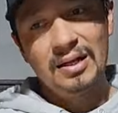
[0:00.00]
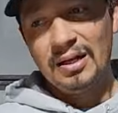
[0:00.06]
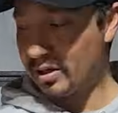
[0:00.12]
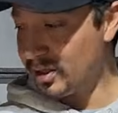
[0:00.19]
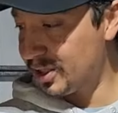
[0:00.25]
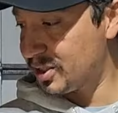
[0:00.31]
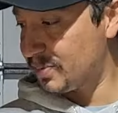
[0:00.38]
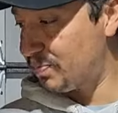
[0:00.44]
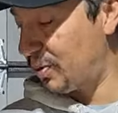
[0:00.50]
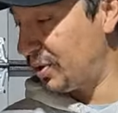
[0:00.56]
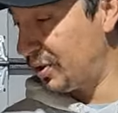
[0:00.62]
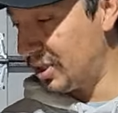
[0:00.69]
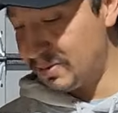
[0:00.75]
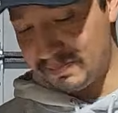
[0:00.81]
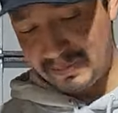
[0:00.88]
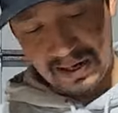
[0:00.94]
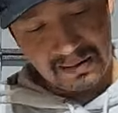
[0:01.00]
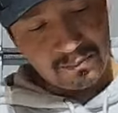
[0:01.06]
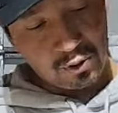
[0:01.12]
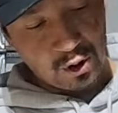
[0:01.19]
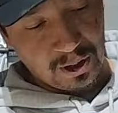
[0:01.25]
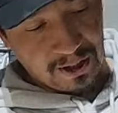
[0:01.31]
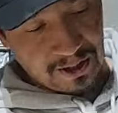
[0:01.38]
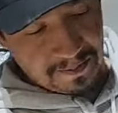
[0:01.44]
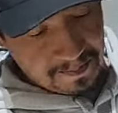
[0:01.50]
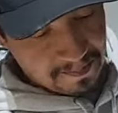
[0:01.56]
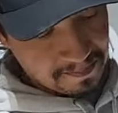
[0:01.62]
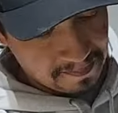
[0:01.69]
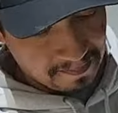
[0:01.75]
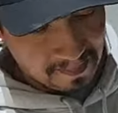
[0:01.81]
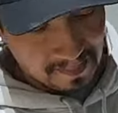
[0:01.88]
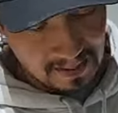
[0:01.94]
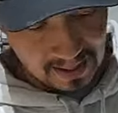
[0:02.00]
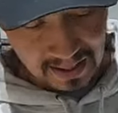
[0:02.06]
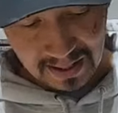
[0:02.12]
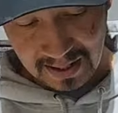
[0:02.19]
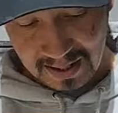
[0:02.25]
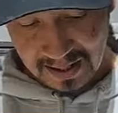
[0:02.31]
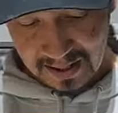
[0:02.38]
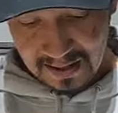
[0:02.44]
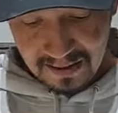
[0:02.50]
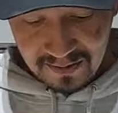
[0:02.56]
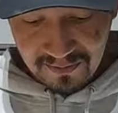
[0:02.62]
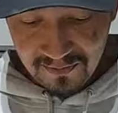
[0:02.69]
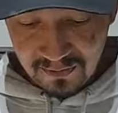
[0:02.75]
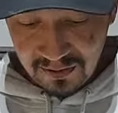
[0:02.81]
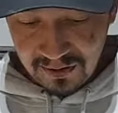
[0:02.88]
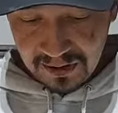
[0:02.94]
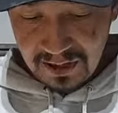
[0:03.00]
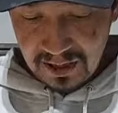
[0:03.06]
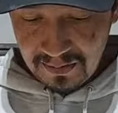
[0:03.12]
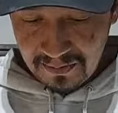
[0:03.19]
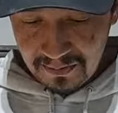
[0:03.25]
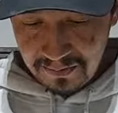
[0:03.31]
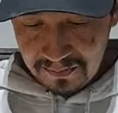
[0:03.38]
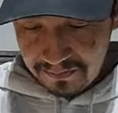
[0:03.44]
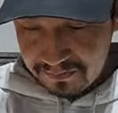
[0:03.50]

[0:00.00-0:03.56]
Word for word: Let's put this bad boy, fold it up,